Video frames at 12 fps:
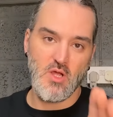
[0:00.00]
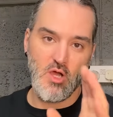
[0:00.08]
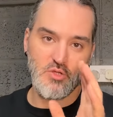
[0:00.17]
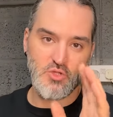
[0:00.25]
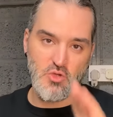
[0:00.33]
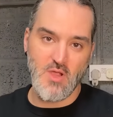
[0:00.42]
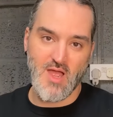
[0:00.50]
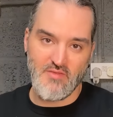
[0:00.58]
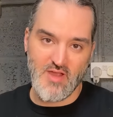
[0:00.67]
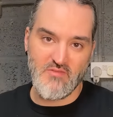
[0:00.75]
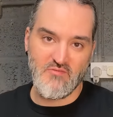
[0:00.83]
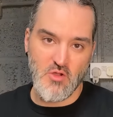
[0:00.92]
I do have
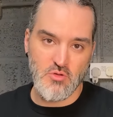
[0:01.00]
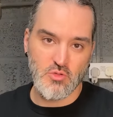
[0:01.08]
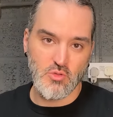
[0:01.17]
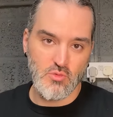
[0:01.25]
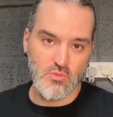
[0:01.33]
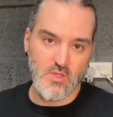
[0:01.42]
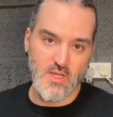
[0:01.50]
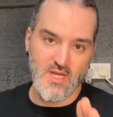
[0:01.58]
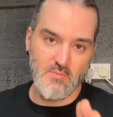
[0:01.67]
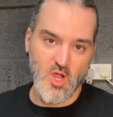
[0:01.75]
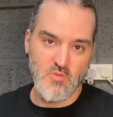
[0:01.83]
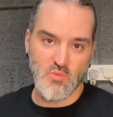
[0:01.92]
a phone call in a
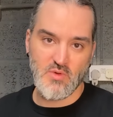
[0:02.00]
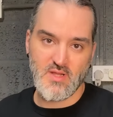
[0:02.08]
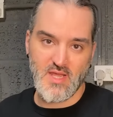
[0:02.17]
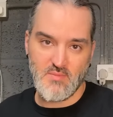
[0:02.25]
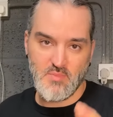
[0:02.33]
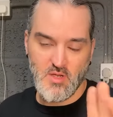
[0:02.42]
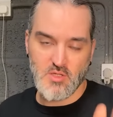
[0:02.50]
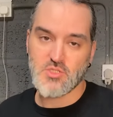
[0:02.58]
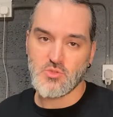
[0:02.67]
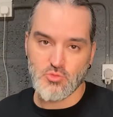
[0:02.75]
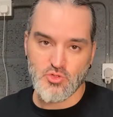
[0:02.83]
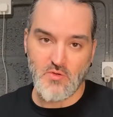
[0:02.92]
moment with a
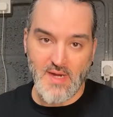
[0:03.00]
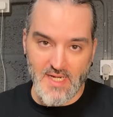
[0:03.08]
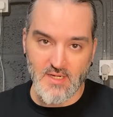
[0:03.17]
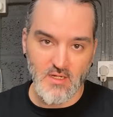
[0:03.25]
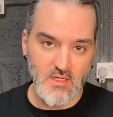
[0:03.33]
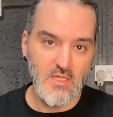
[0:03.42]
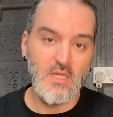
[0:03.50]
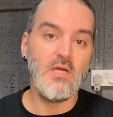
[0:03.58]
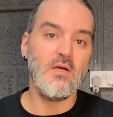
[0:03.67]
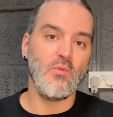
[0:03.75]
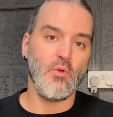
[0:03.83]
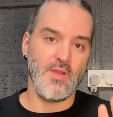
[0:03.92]
personal trainer,
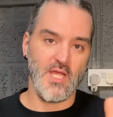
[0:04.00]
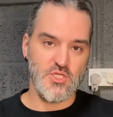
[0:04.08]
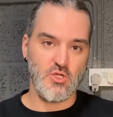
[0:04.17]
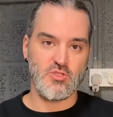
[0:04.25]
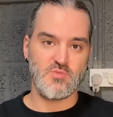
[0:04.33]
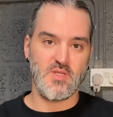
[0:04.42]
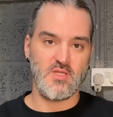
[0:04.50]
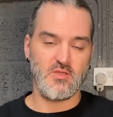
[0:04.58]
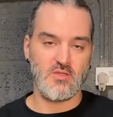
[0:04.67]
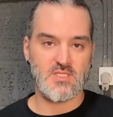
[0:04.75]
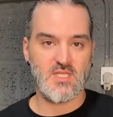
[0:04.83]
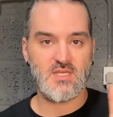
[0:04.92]
one that John's been
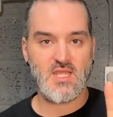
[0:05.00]
using.